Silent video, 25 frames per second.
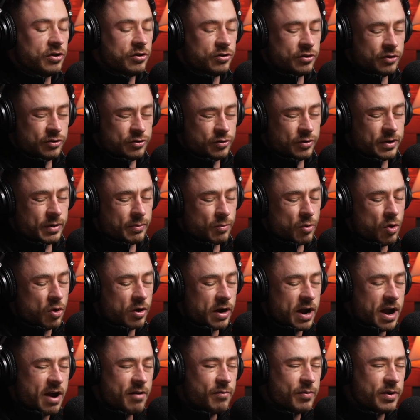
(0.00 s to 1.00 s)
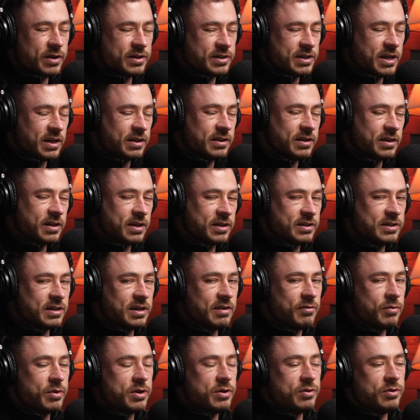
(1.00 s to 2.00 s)
Don't get me wrong, everybody's guilty of this,
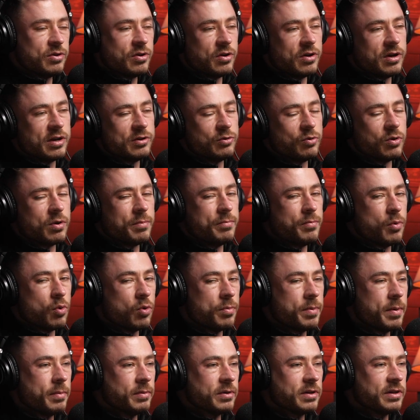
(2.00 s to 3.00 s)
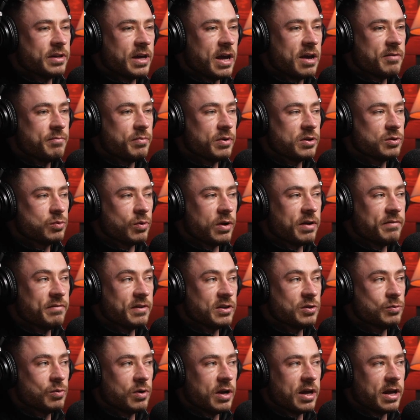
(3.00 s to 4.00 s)
and I don't want to bore people to death, but it's one of the
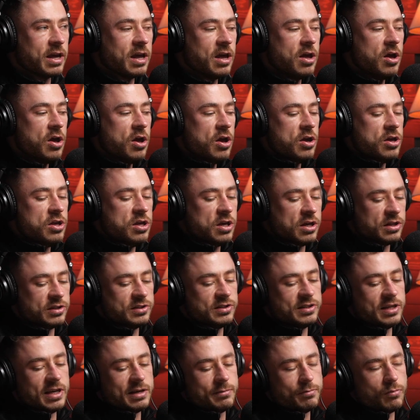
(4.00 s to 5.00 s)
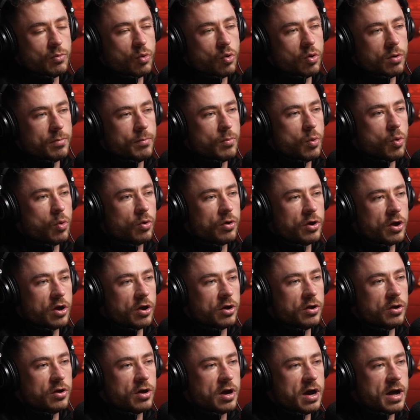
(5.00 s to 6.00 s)
things where like you can see it more and more
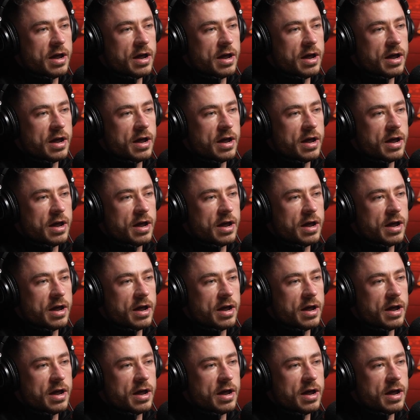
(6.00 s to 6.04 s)
now.